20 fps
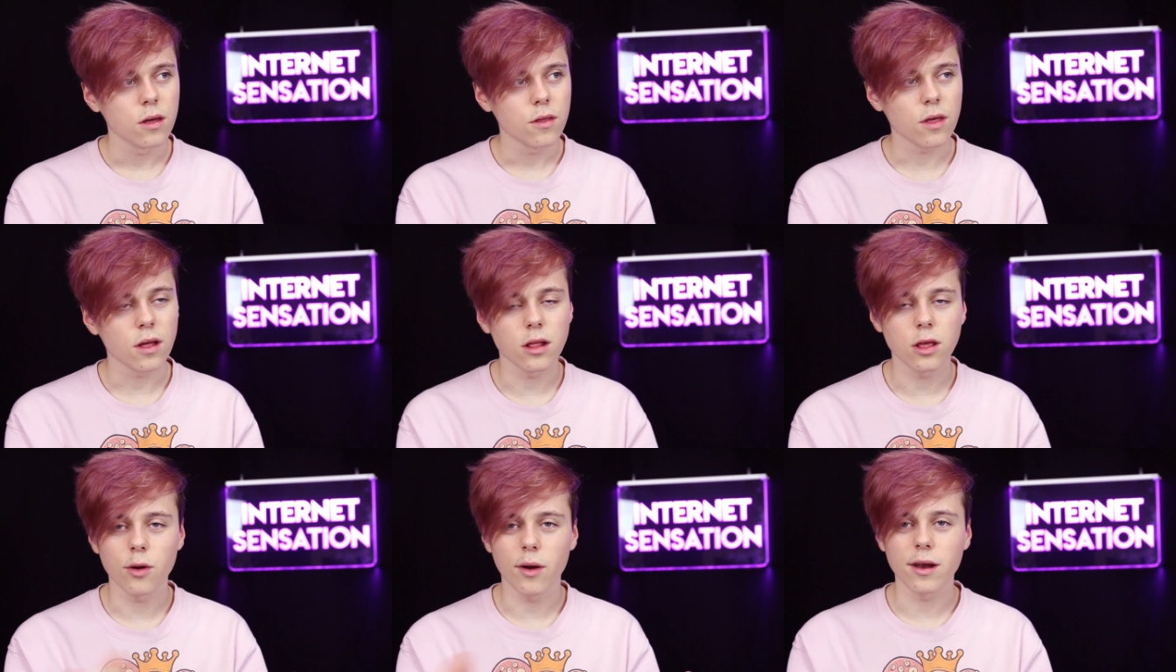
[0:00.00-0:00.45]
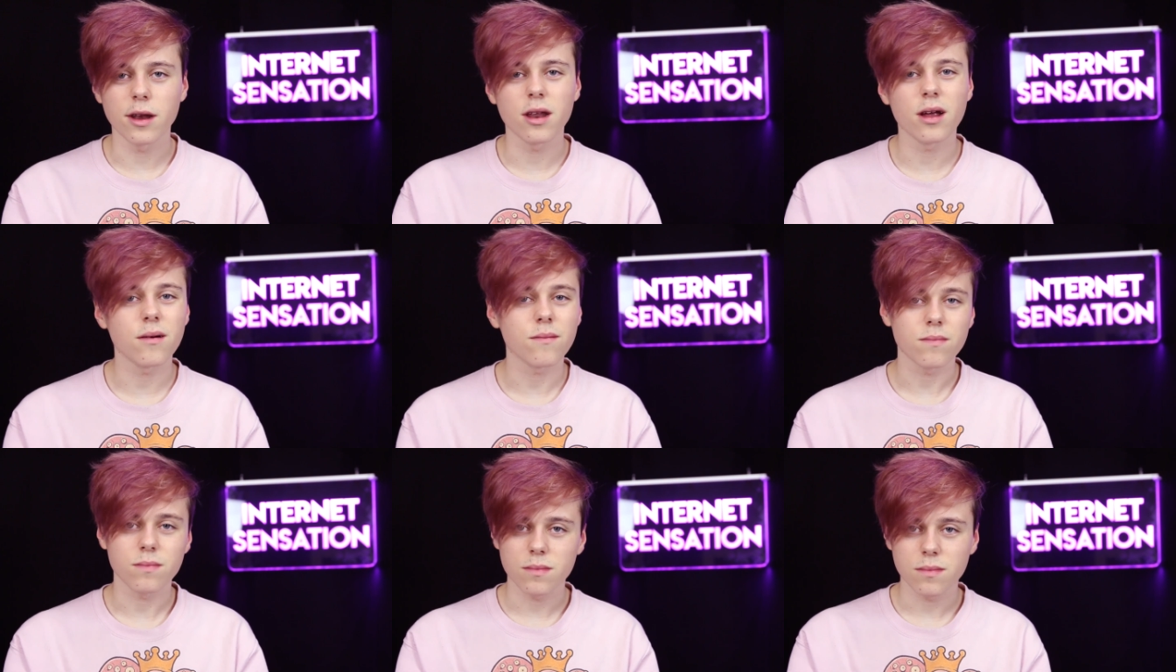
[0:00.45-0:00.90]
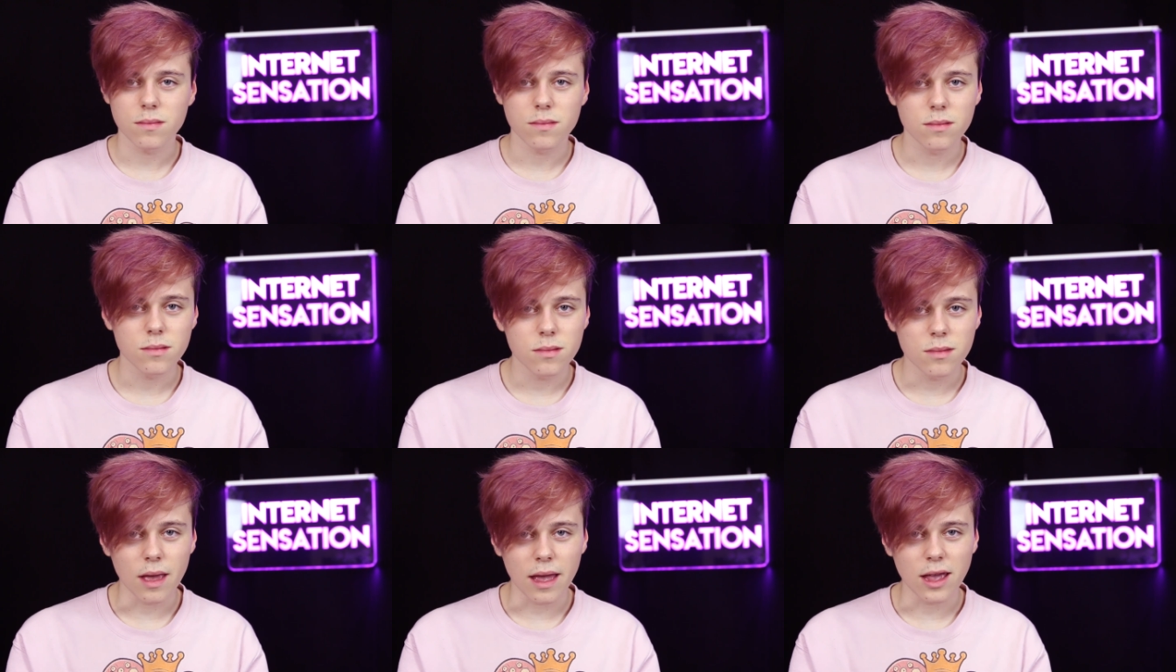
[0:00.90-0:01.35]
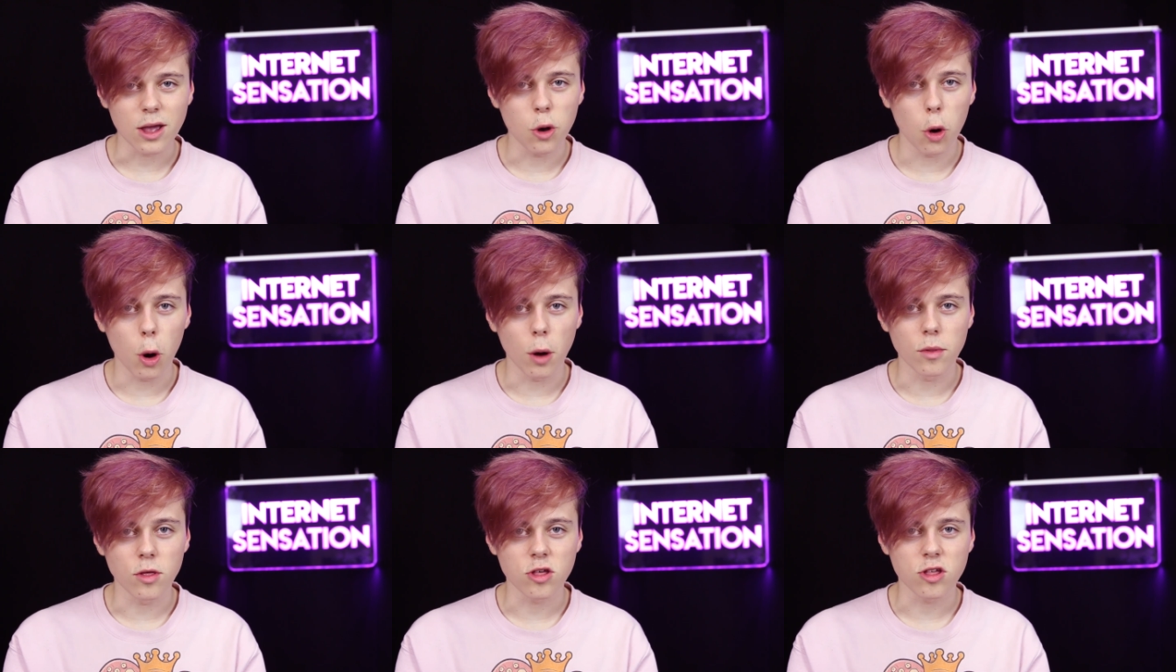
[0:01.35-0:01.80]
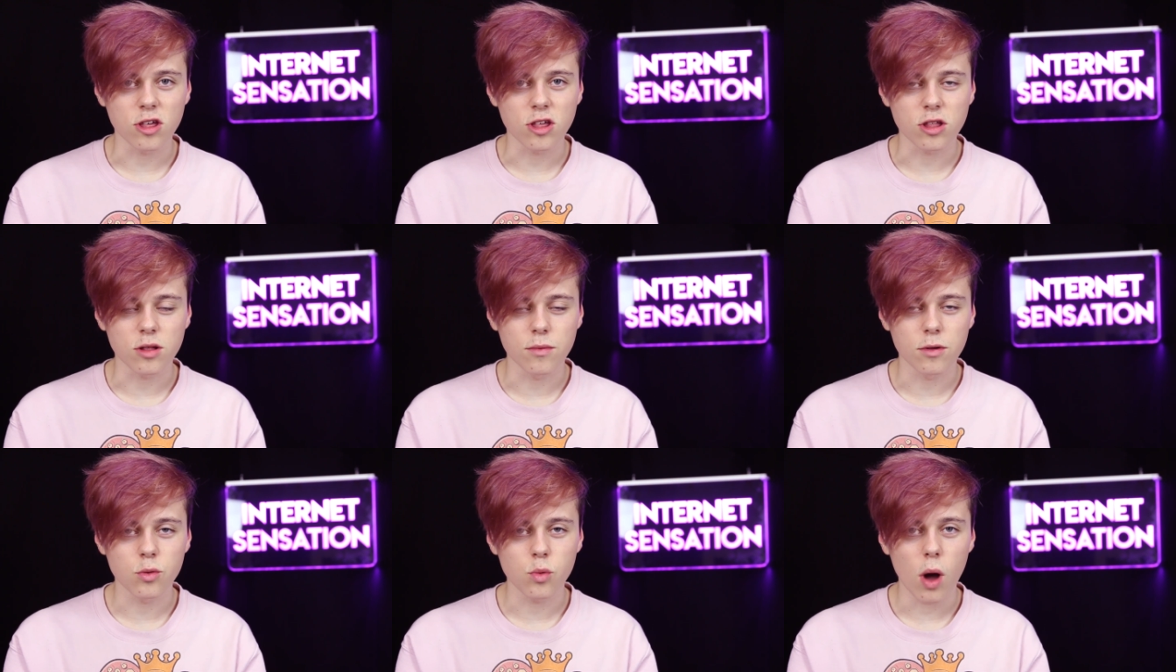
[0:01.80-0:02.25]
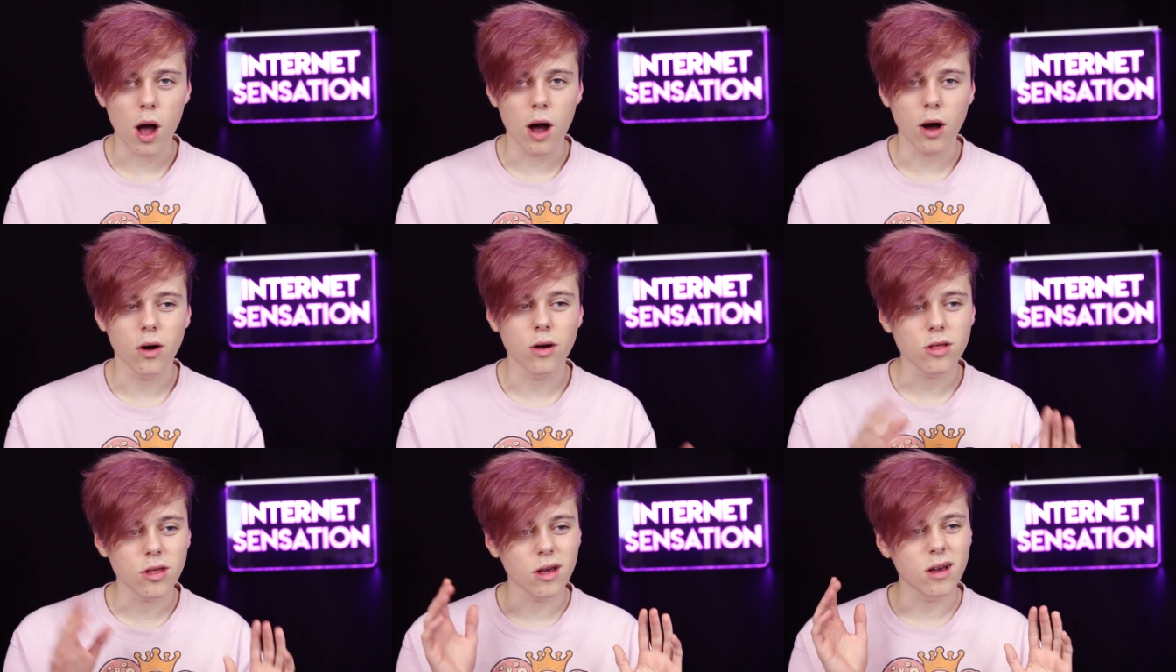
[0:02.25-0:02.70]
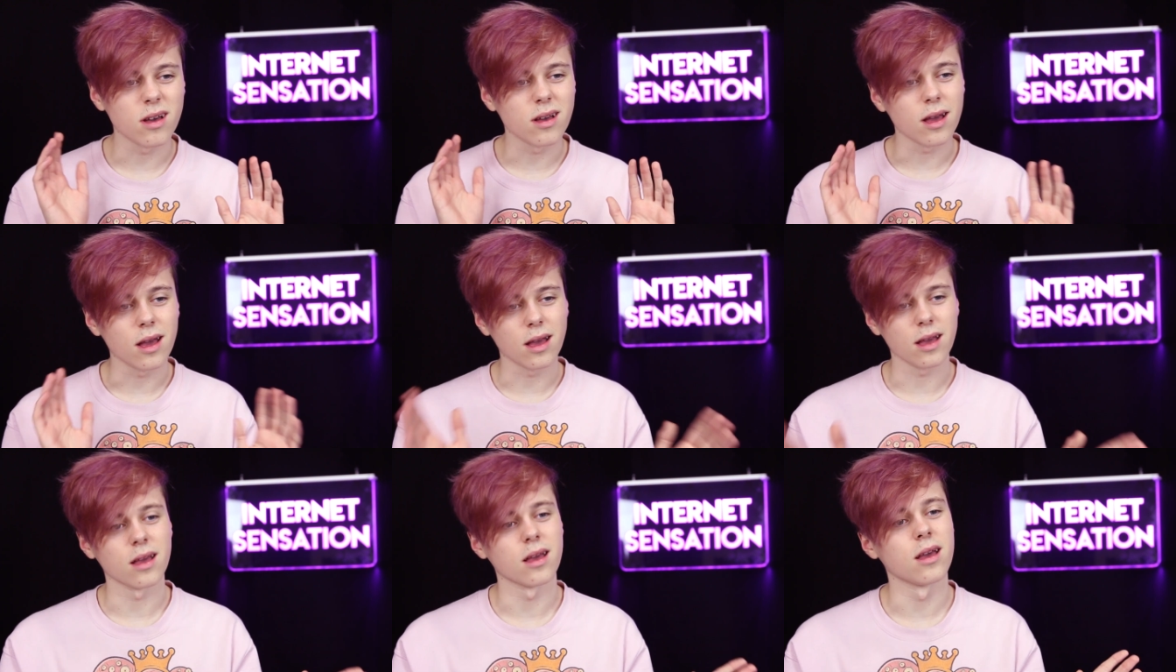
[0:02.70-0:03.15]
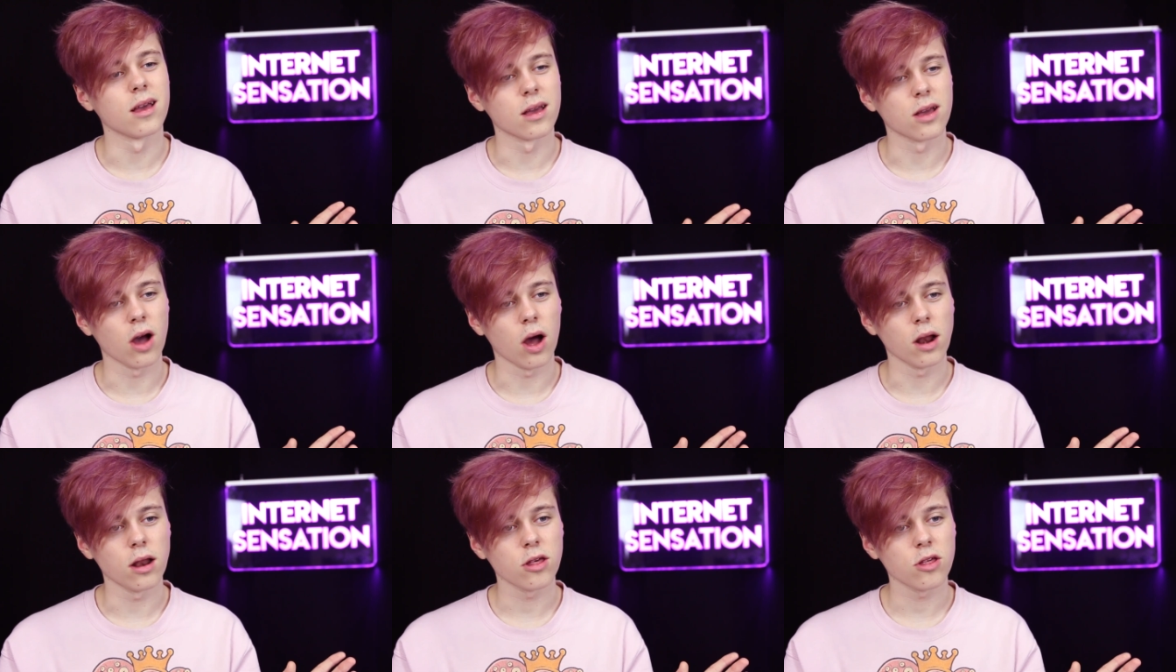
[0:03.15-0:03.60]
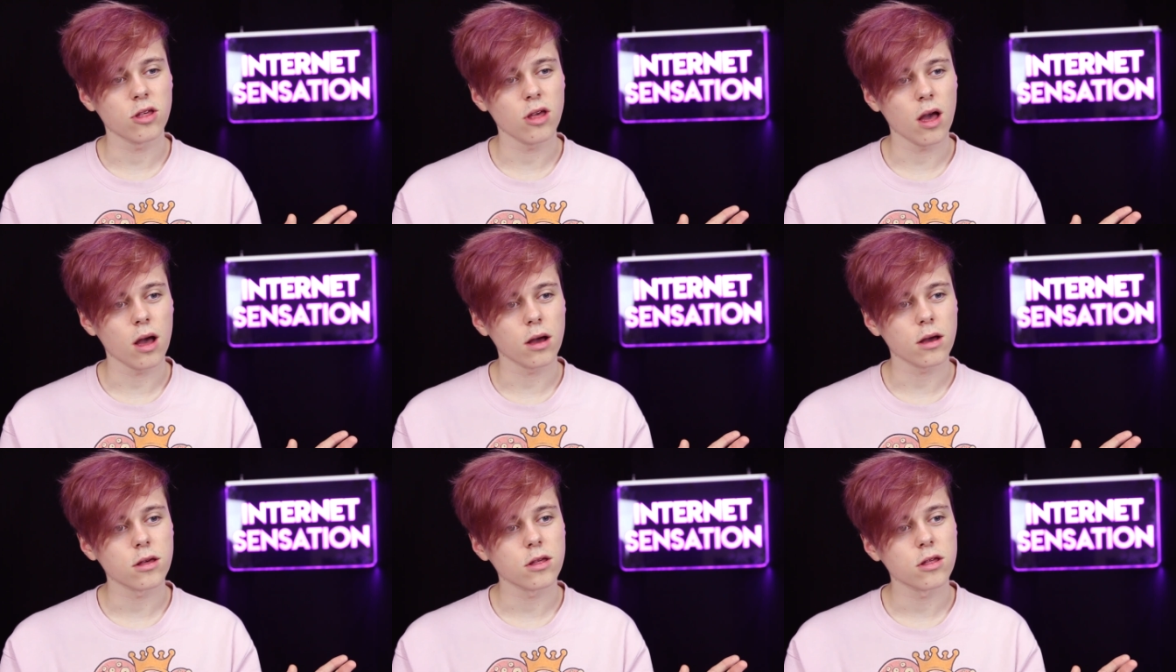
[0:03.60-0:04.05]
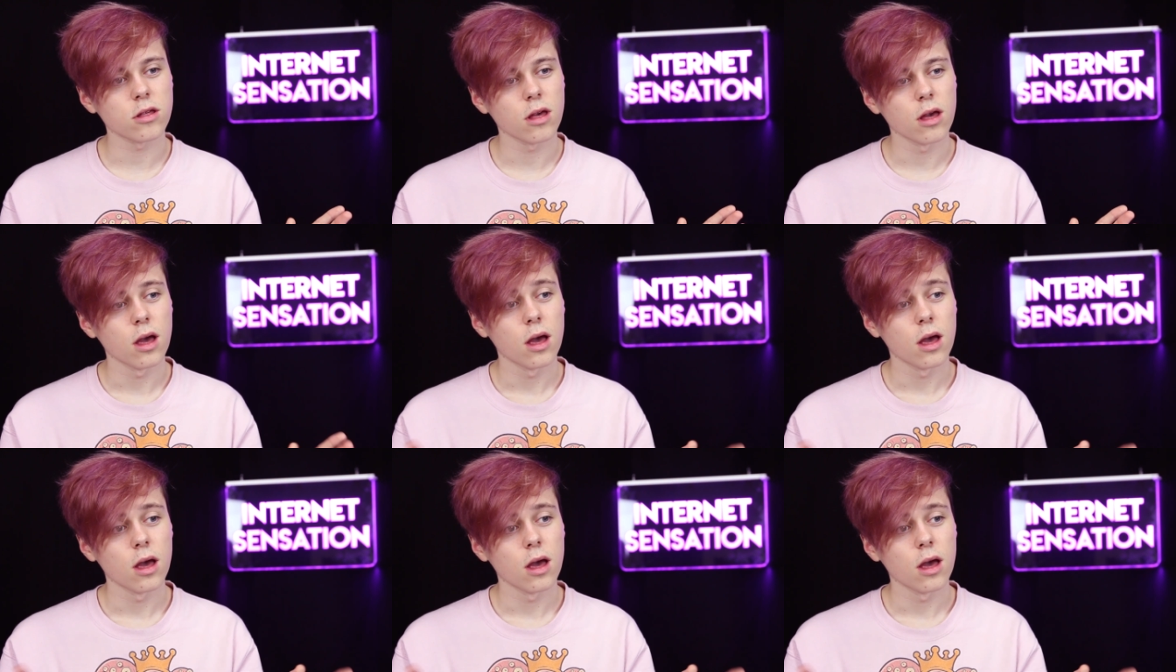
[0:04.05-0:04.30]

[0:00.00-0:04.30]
then you end up getting caught in the system as well, so it kind of sucks.